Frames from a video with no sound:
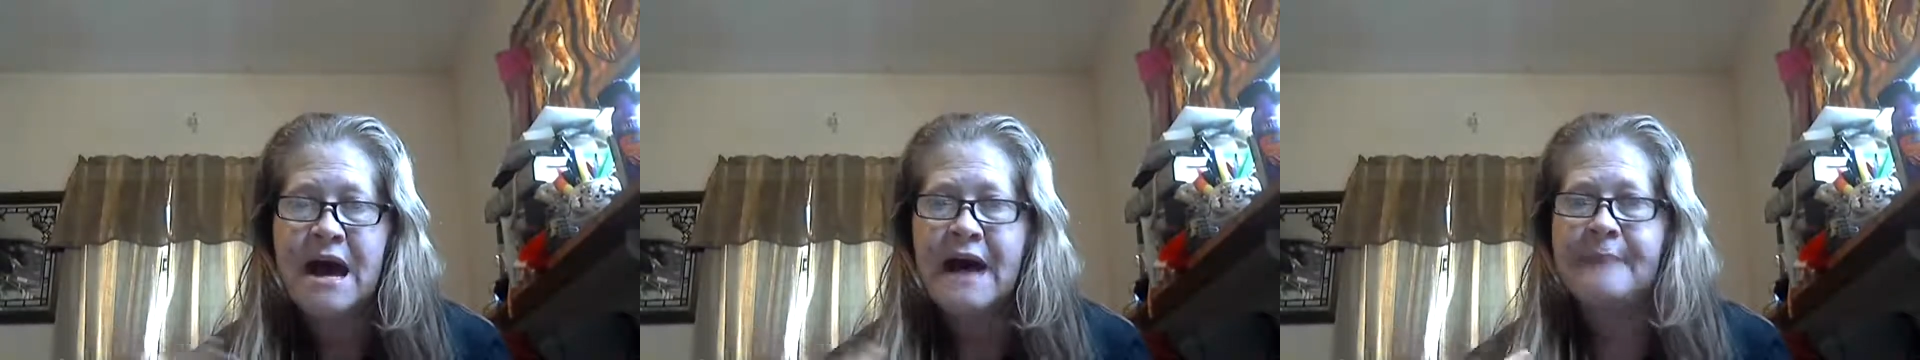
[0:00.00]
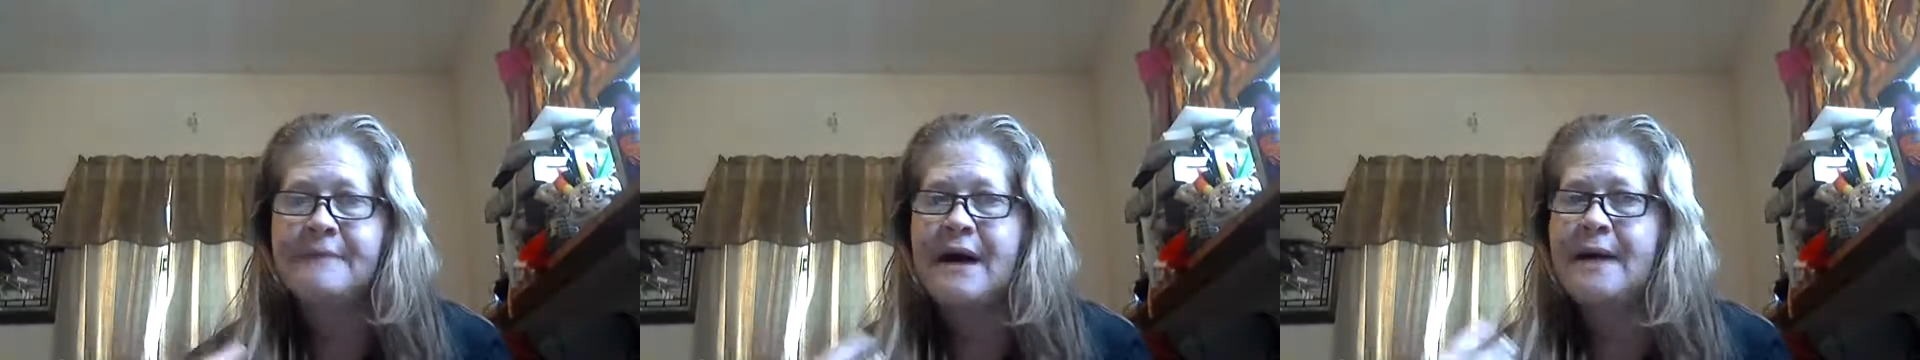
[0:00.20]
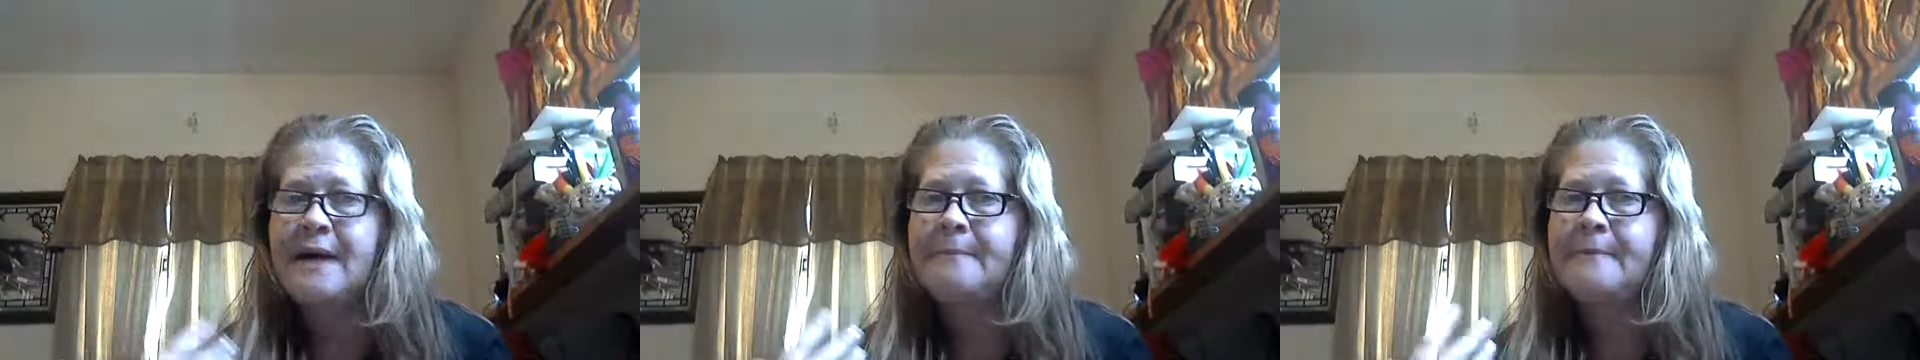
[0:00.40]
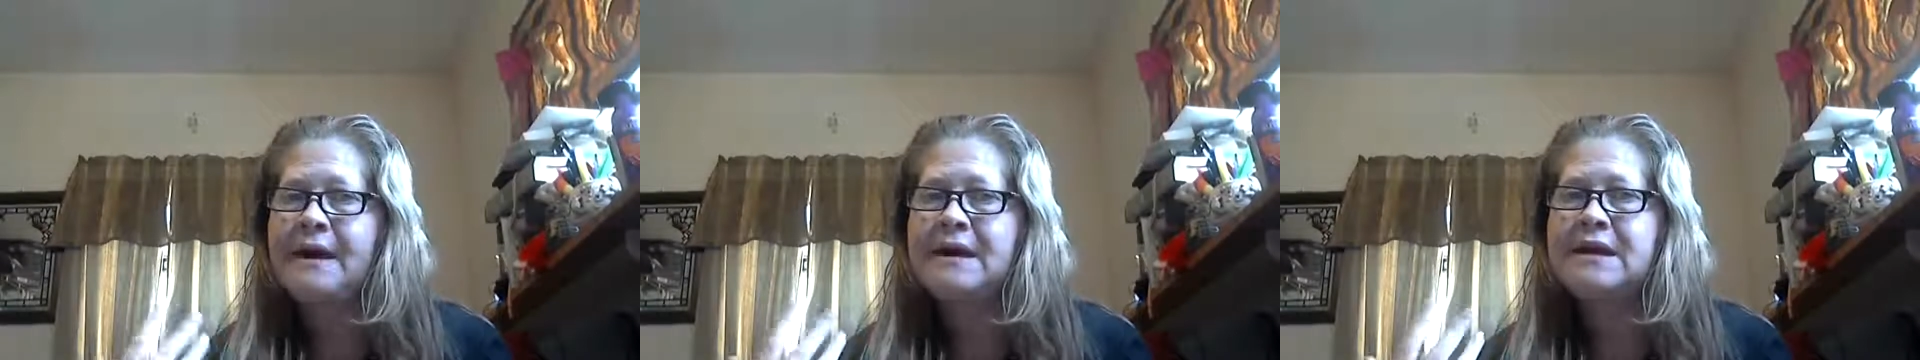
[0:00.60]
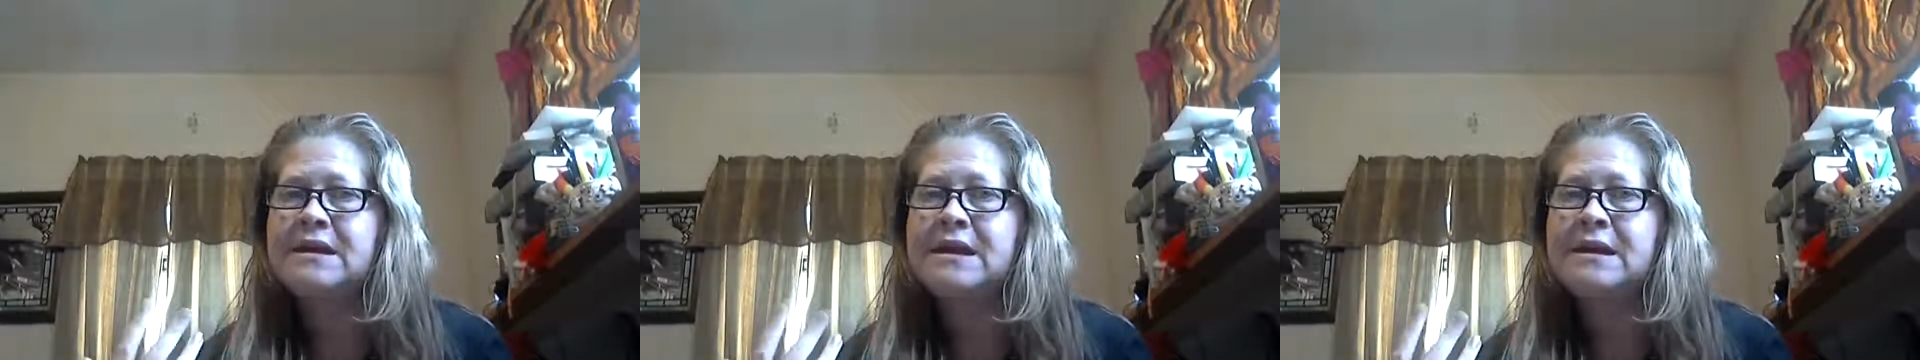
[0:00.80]
I'm not
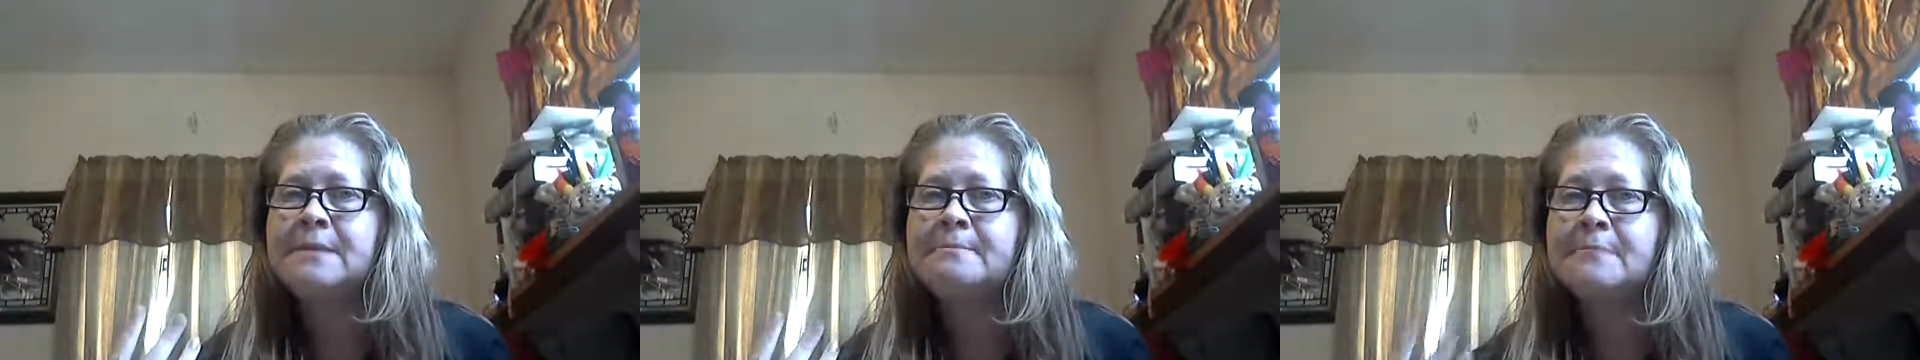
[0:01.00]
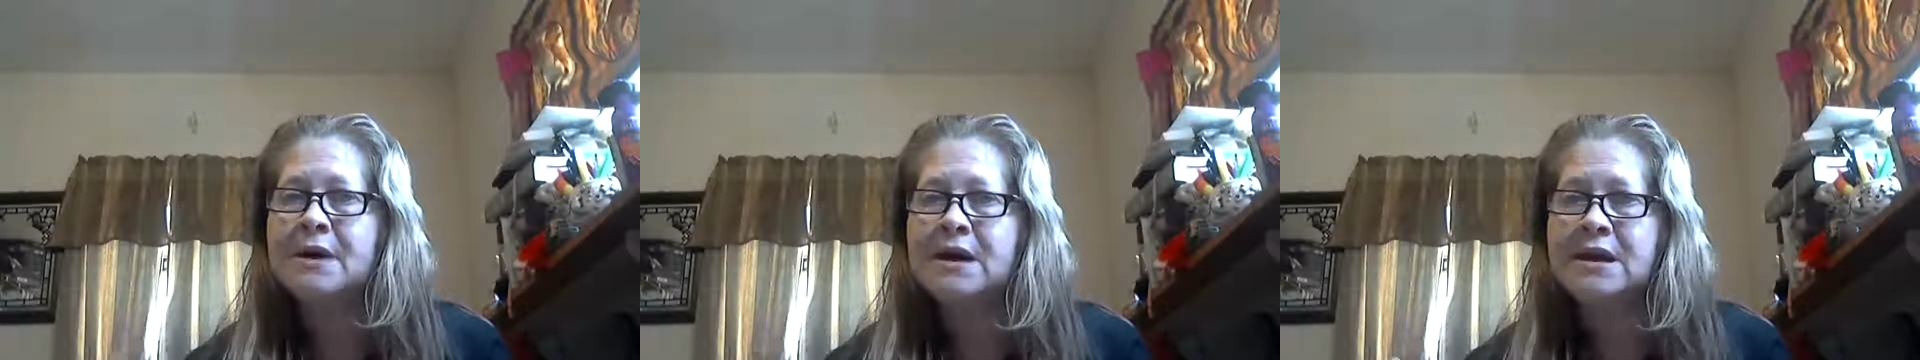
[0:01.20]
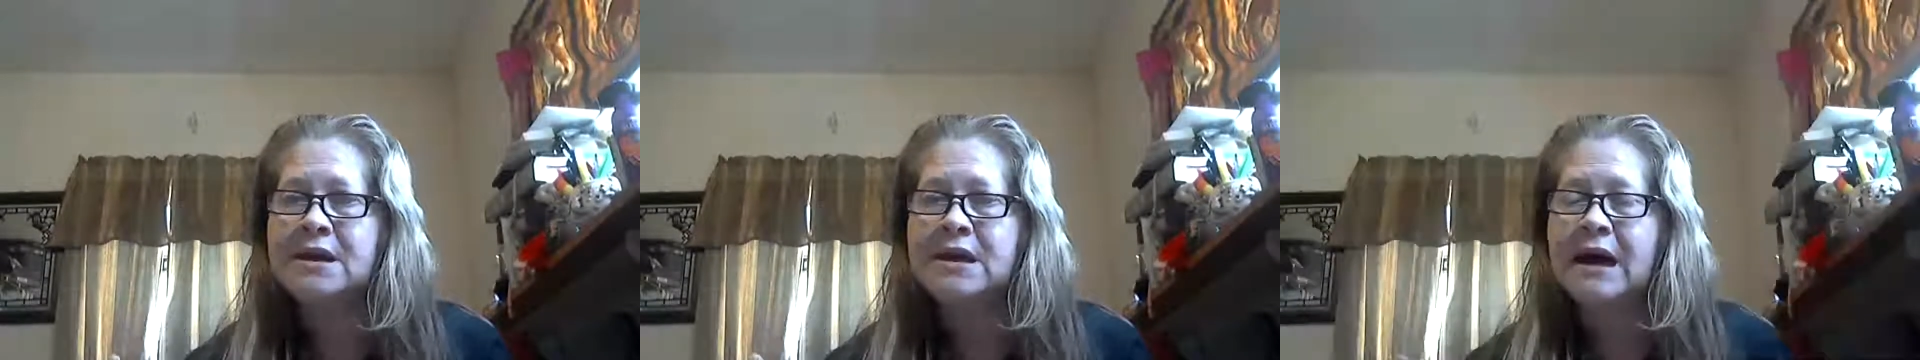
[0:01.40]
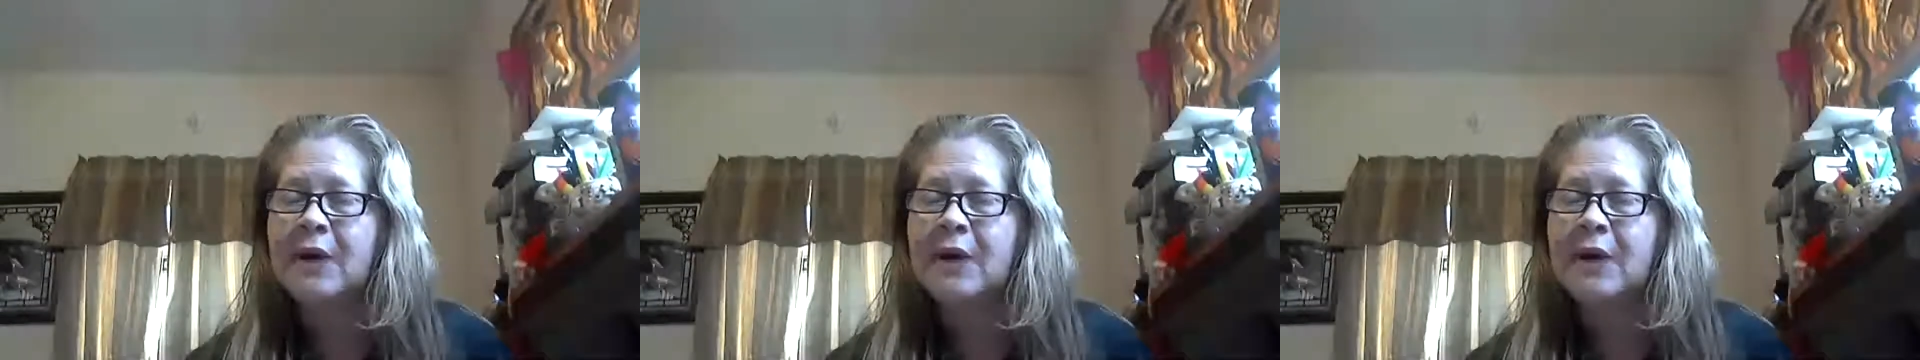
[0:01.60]
making any money.